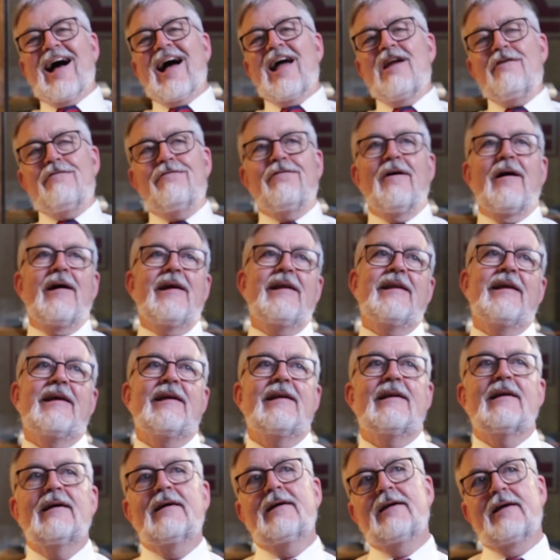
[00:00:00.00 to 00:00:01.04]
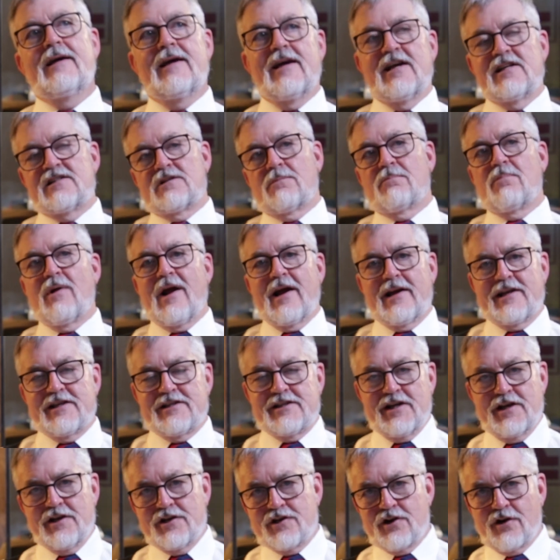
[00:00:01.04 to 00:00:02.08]
I find it, as a
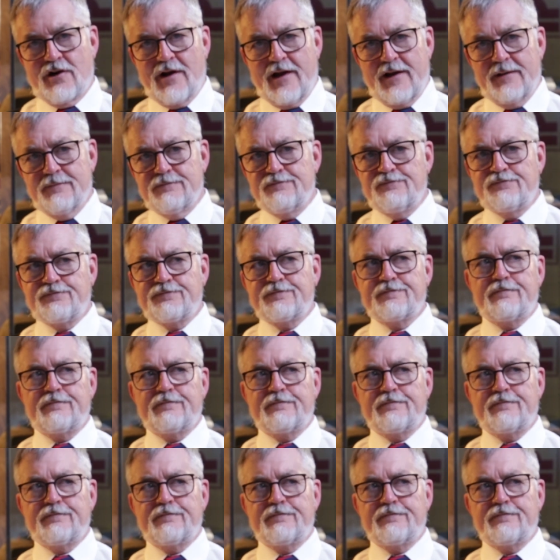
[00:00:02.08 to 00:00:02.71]
practicing attorney,